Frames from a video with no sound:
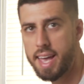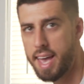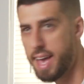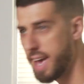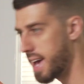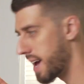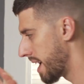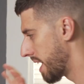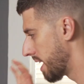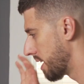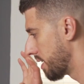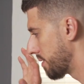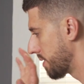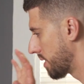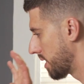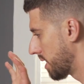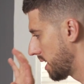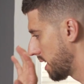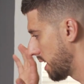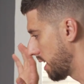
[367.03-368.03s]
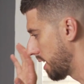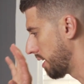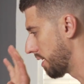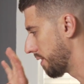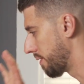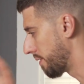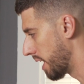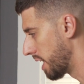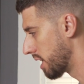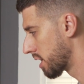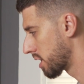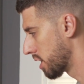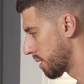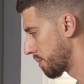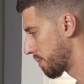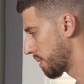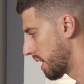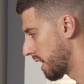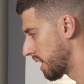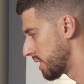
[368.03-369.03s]
have the Final
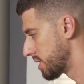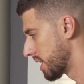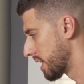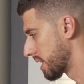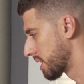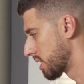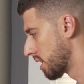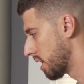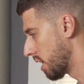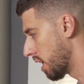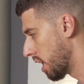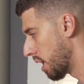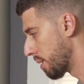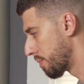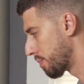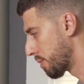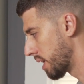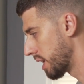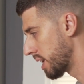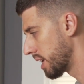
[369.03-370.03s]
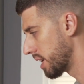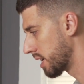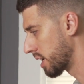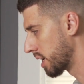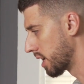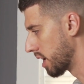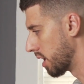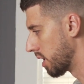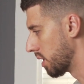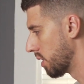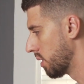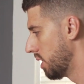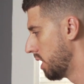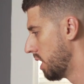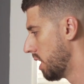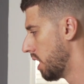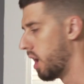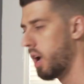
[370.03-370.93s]
Cut project up ready to go.